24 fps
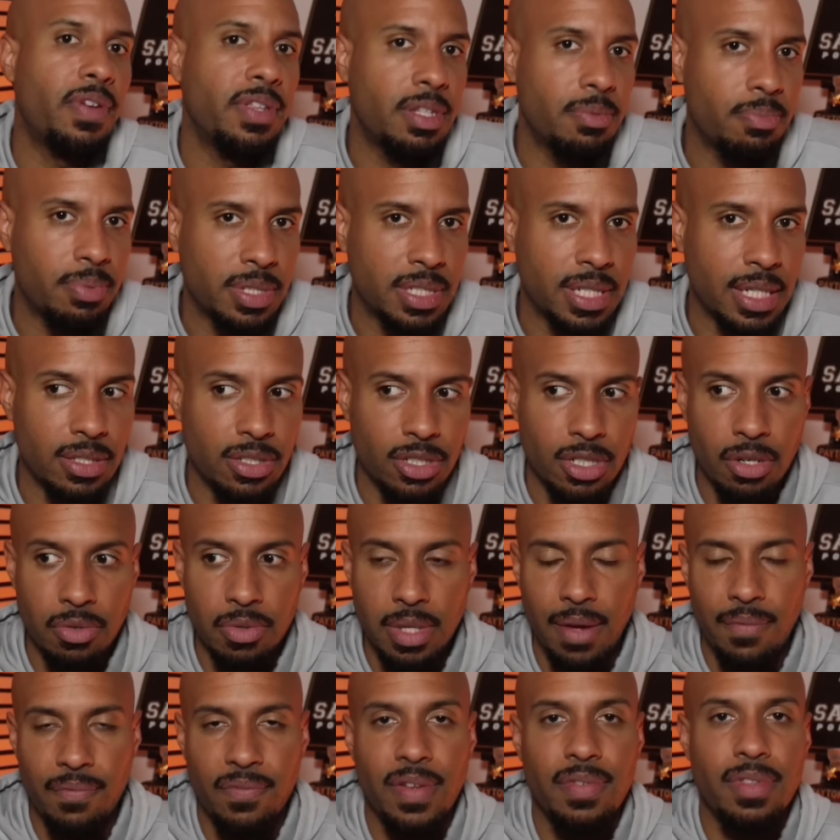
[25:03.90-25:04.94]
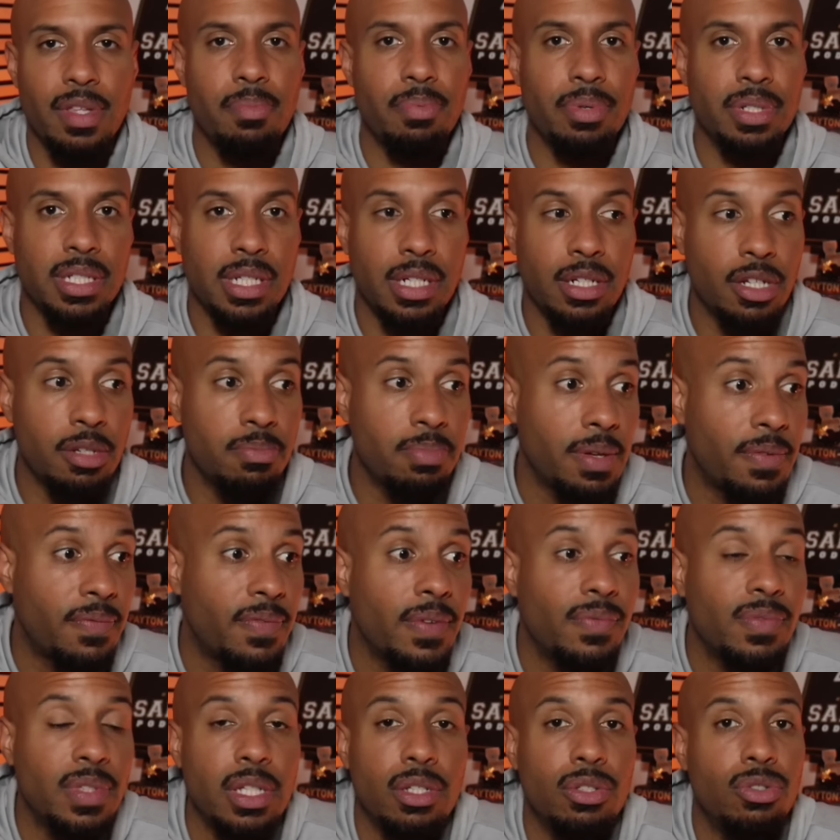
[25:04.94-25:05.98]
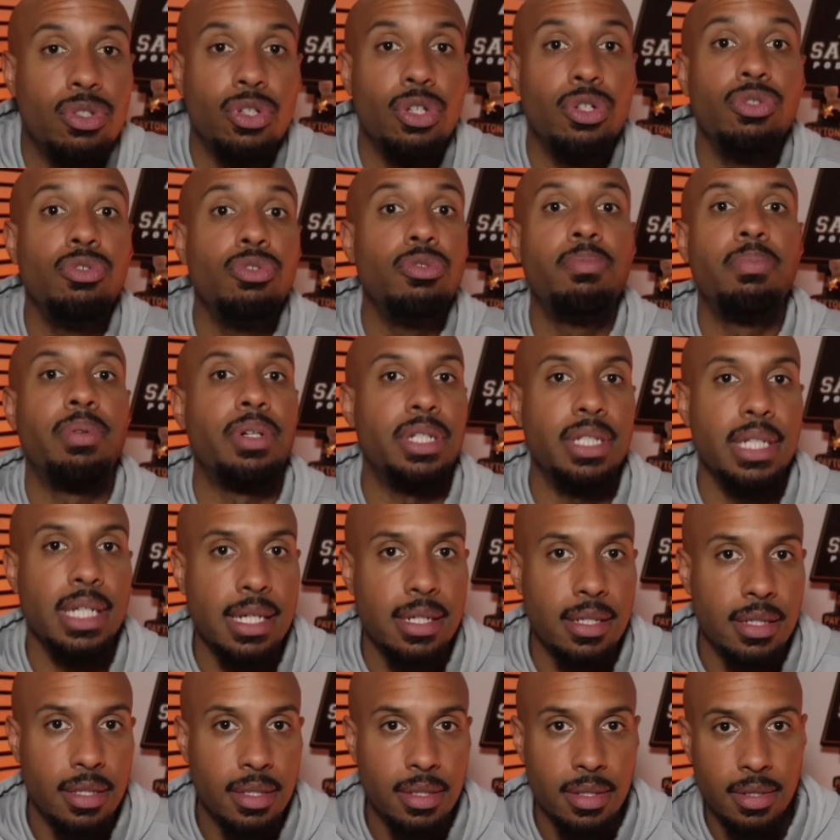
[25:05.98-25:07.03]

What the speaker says: 50% zone, that 50% could be 52%.